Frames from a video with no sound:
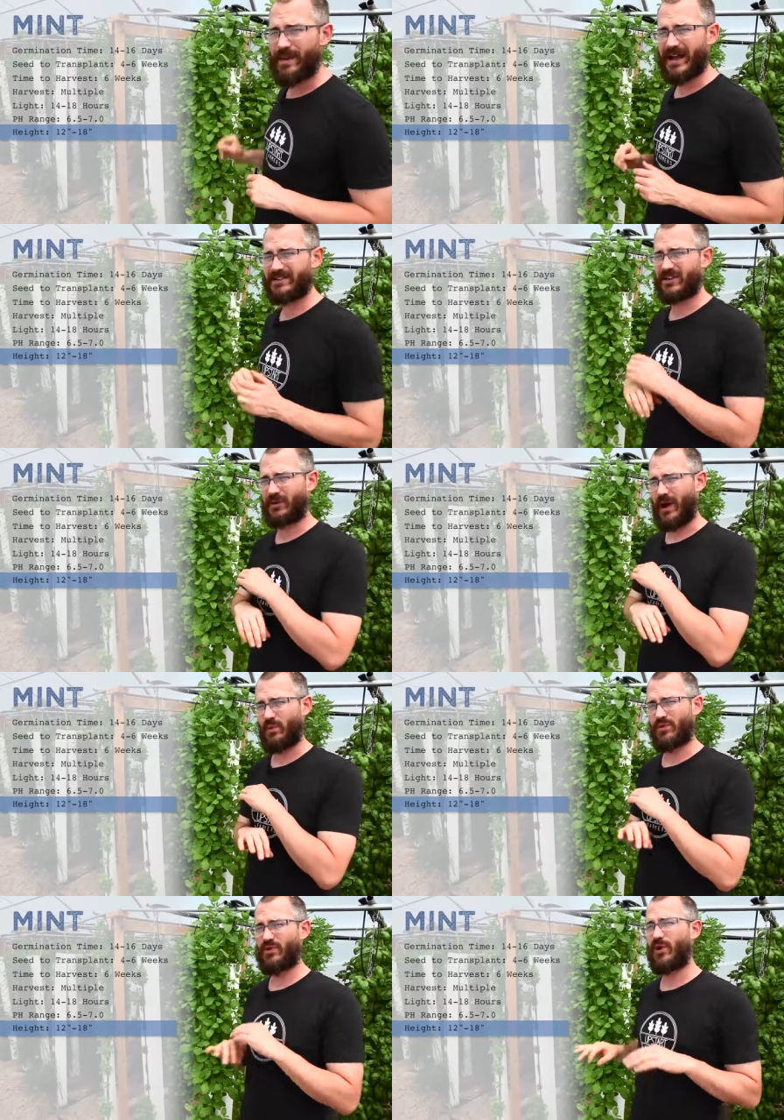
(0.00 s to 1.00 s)
back to the
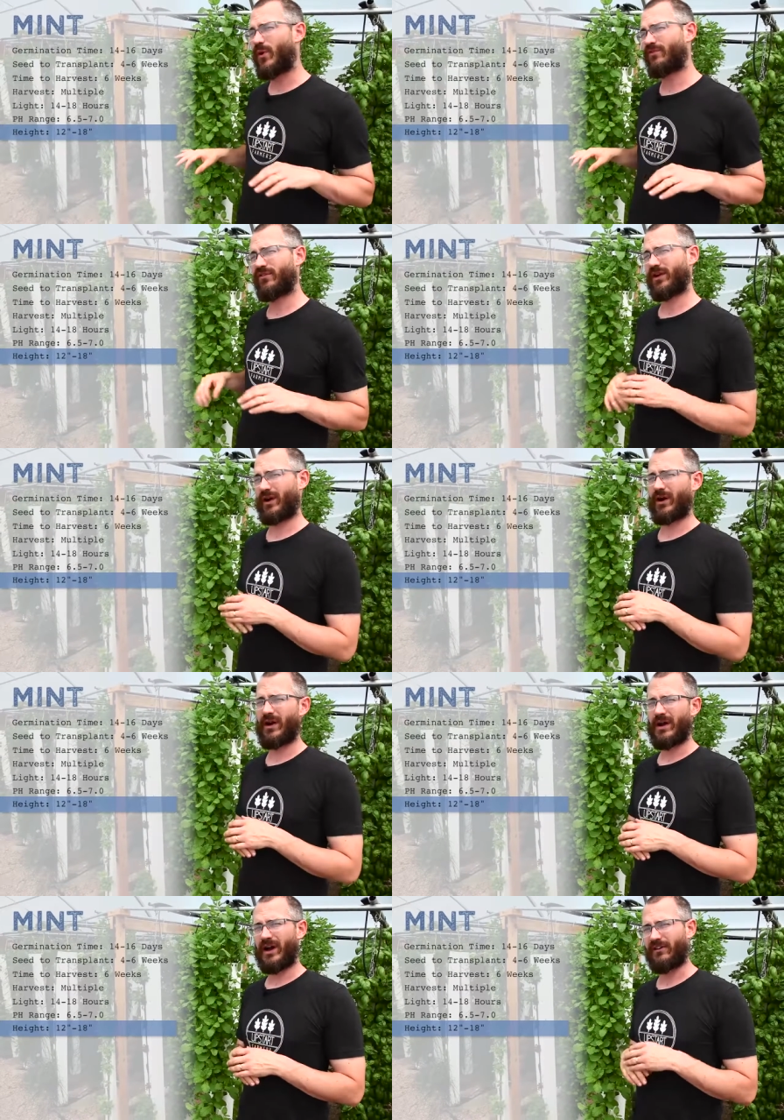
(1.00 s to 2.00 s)
crown with no fear
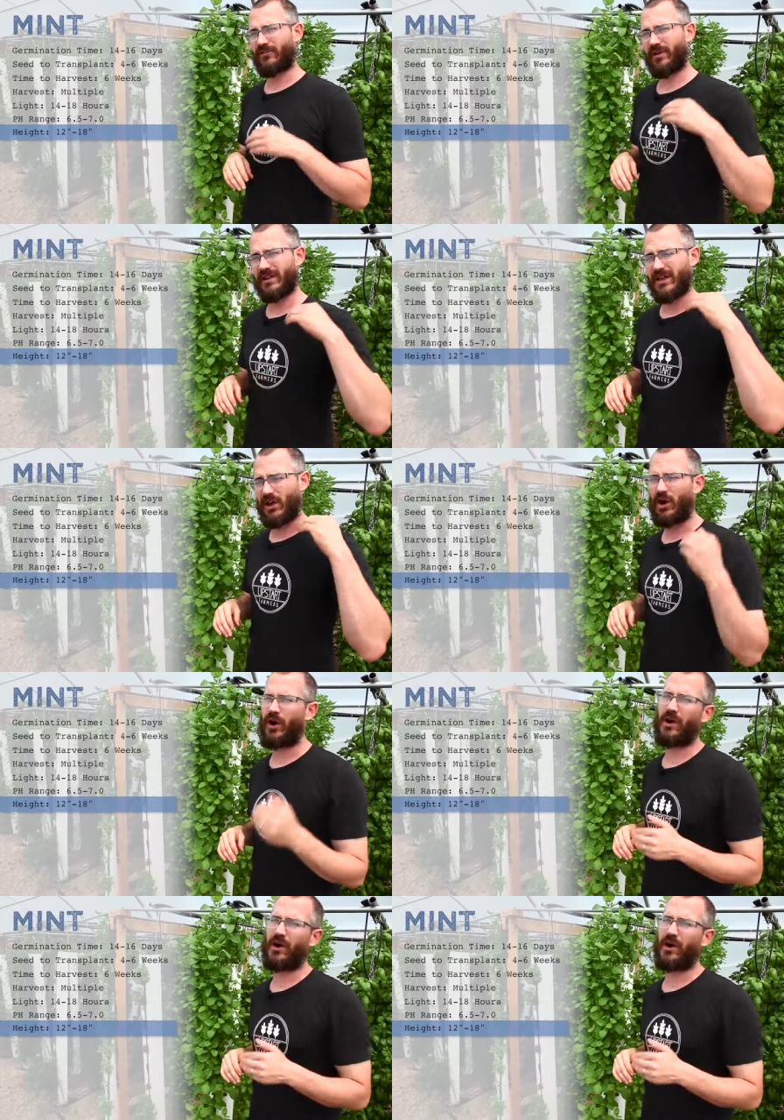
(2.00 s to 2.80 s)
of really